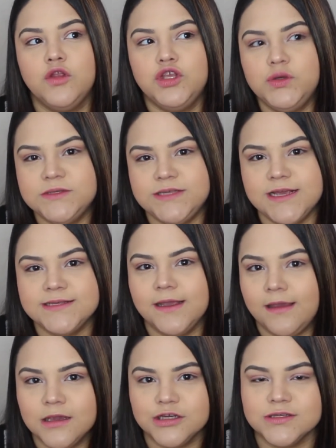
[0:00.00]
Tuesdays
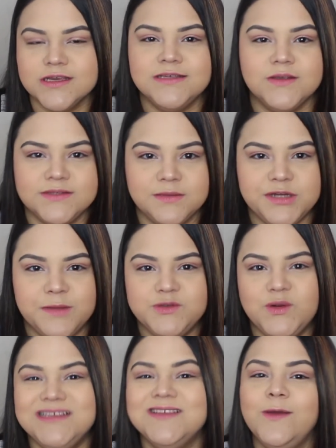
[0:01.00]
occasionally, so sometimes
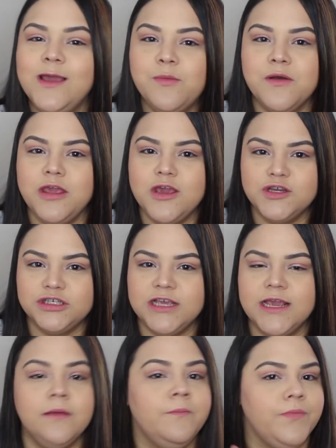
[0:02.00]
twice a week, but
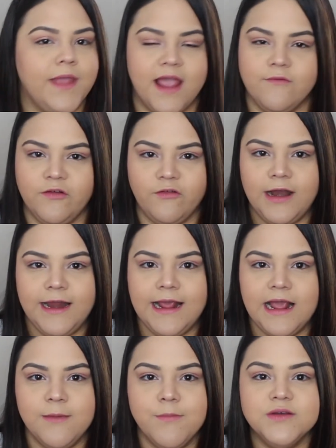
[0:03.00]
usually every Friday
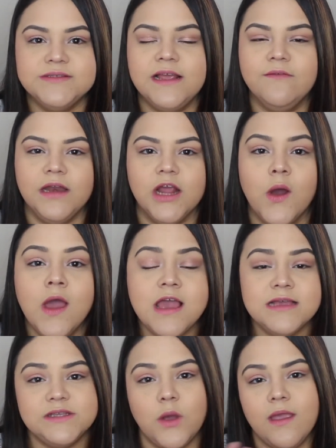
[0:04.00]
I'm posting a video.
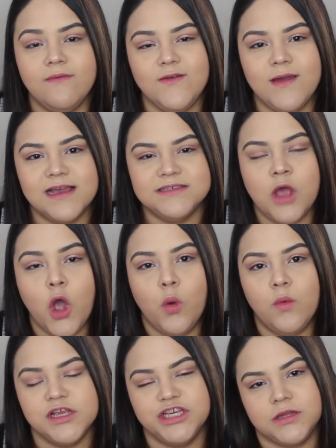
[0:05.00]
So if you guys
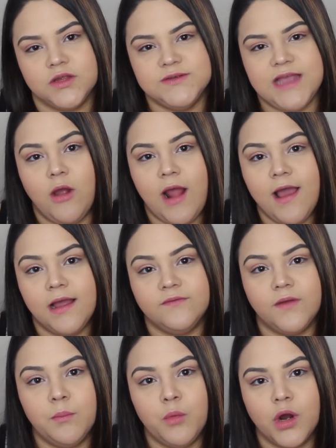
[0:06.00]
want to check those out, I
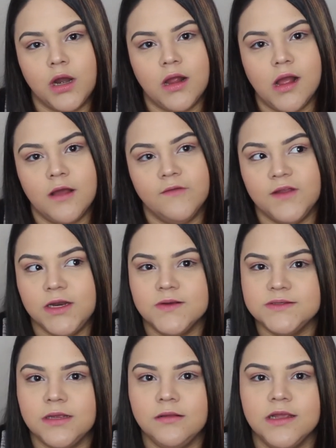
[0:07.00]
have more
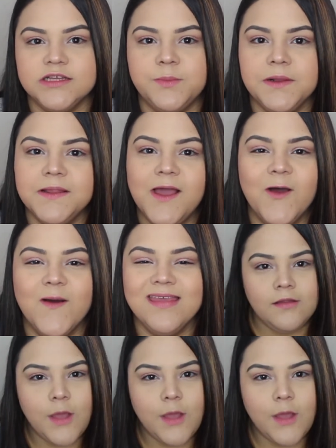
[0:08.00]
videos linked below.